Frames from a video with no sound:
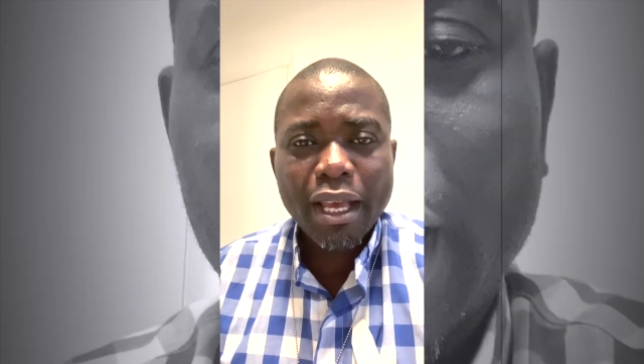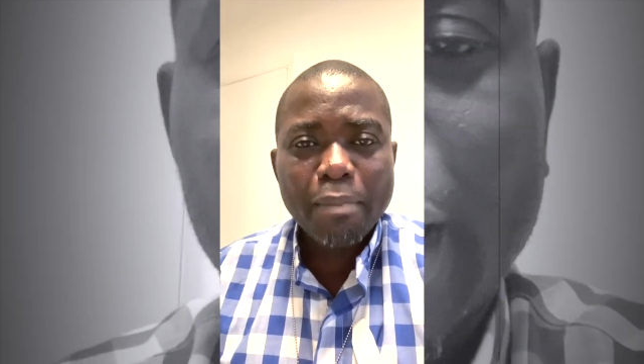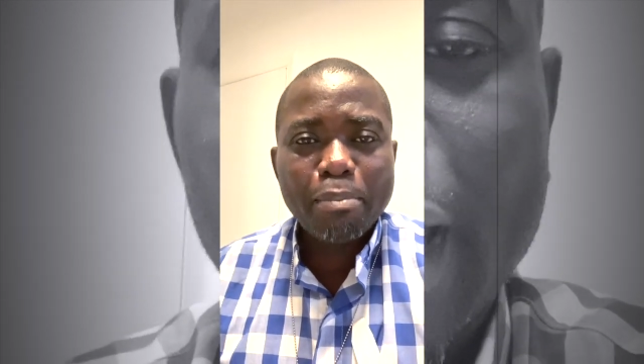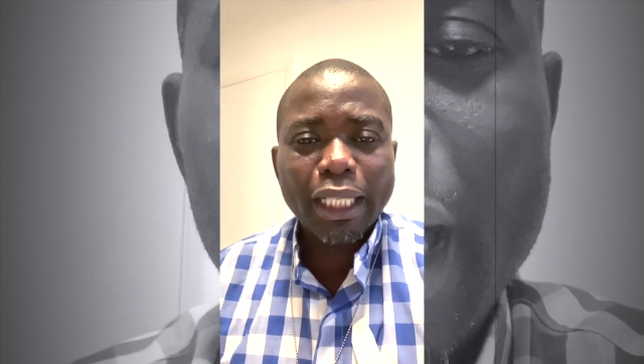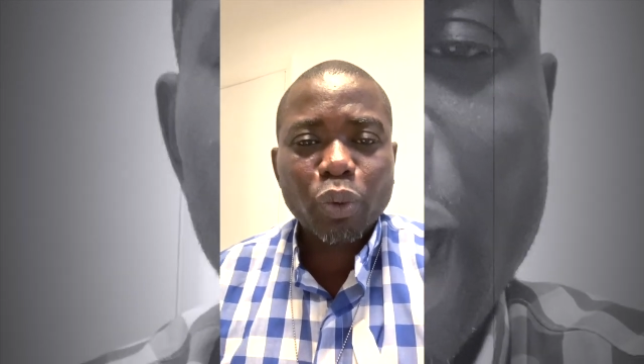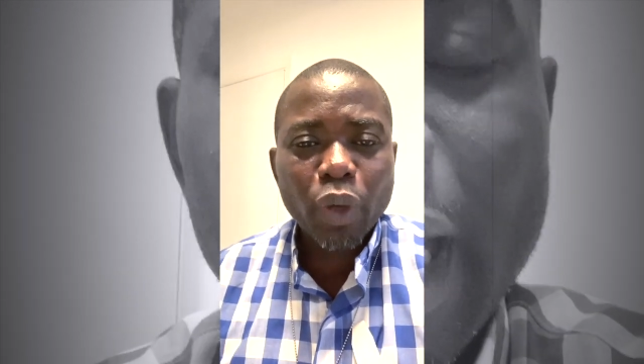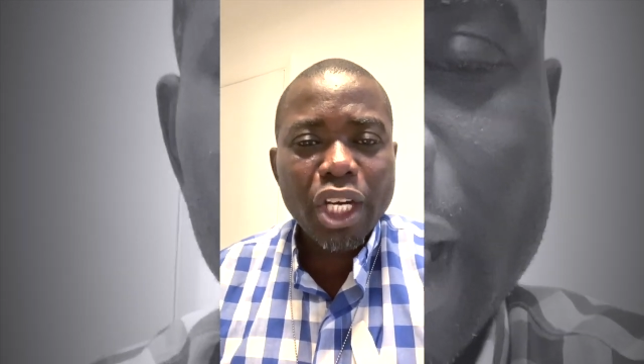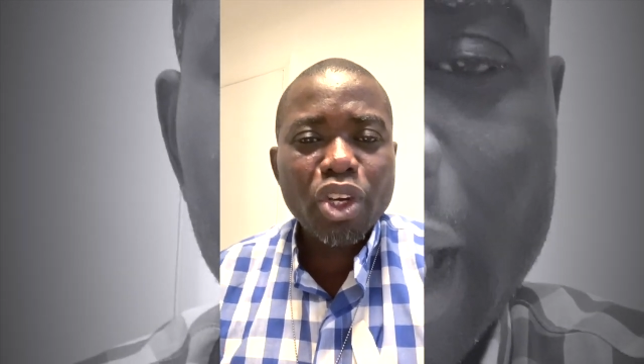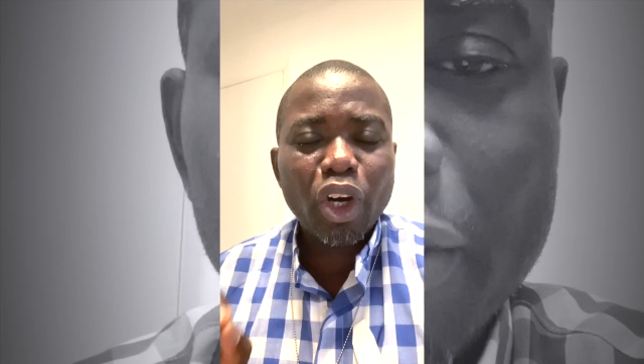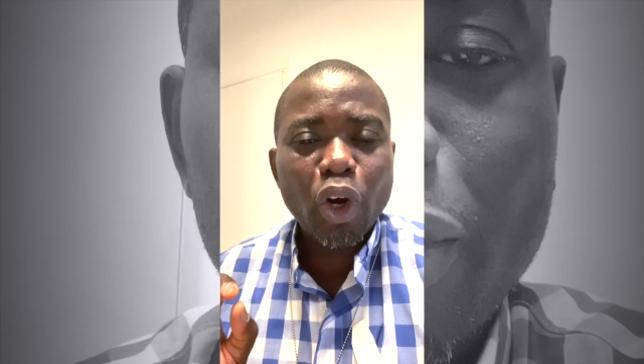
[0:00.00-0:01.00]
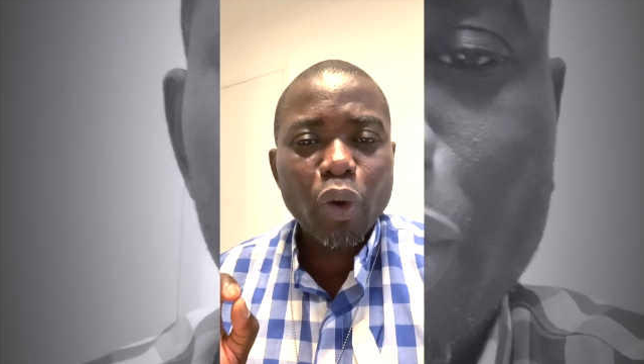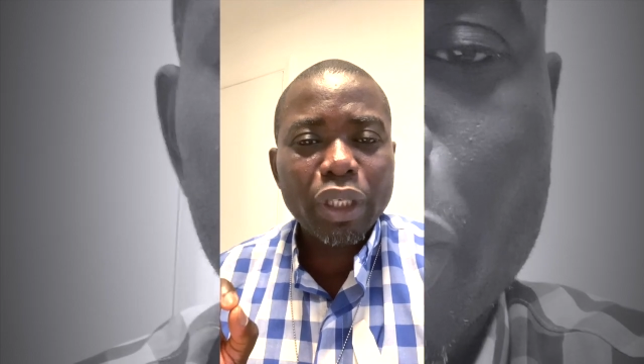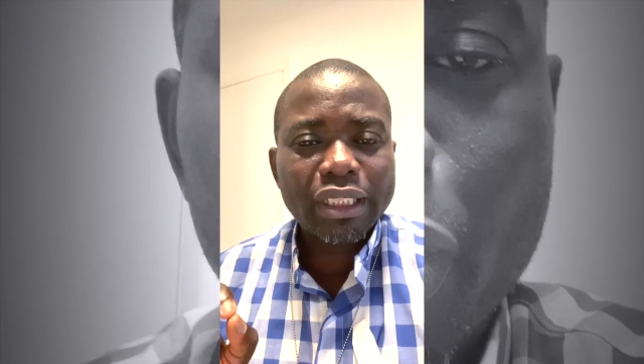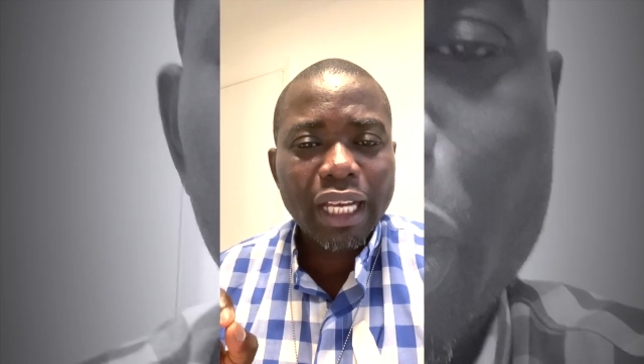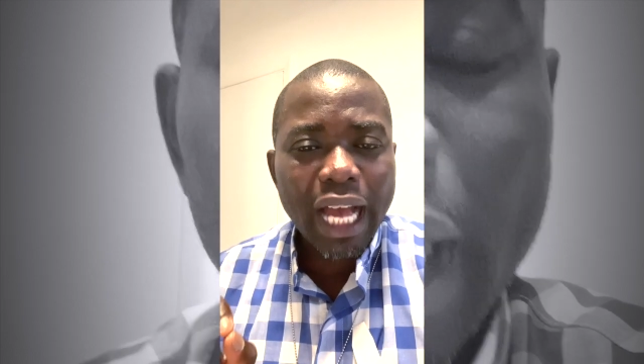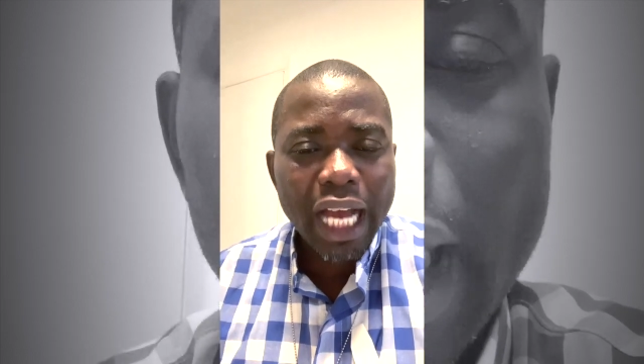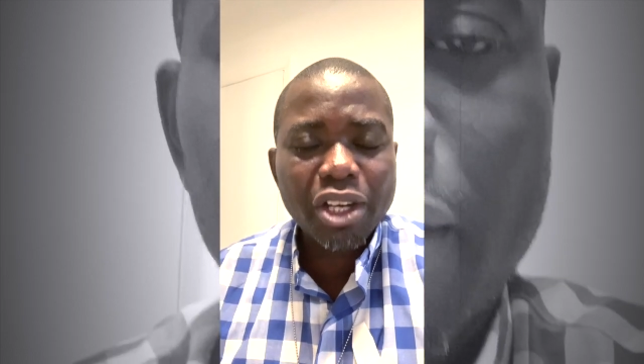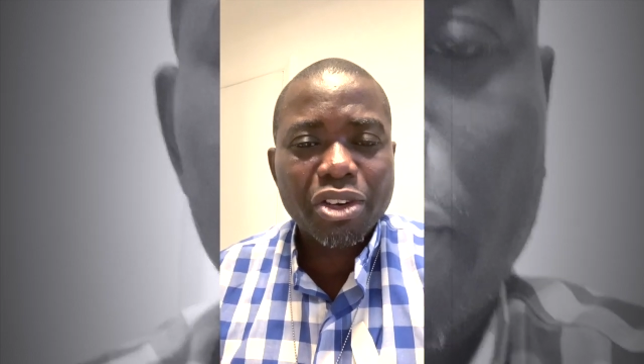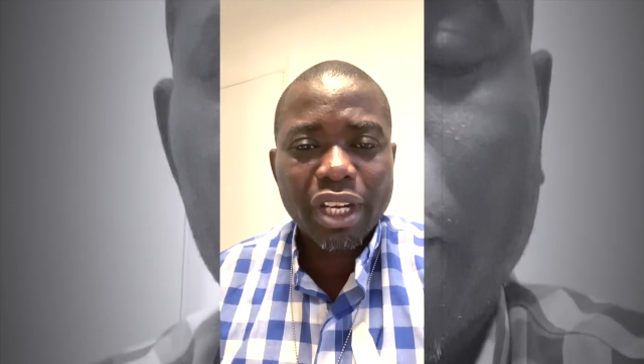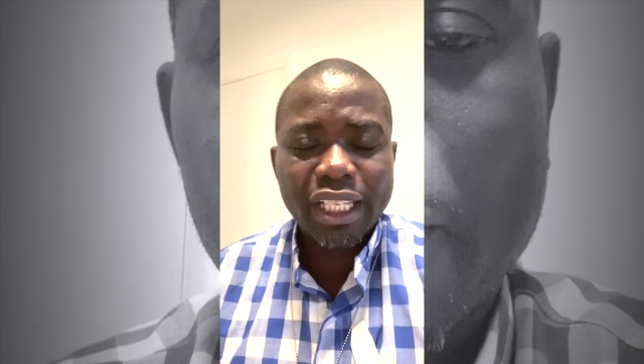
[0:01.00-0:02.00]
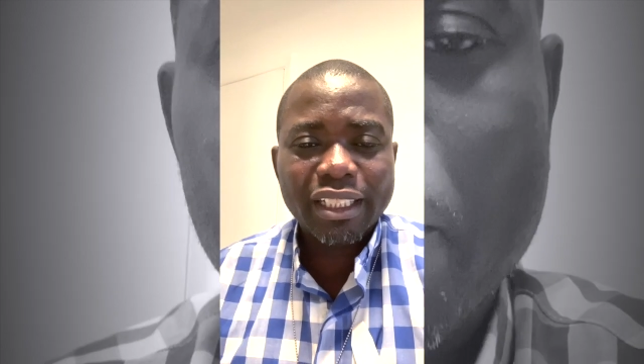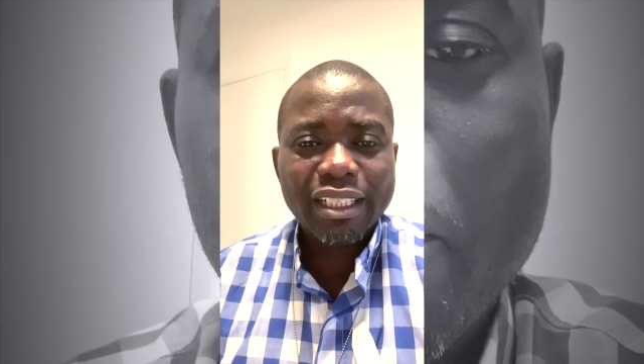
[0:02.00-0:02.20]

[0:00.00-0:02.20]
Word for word: But when you're always angry,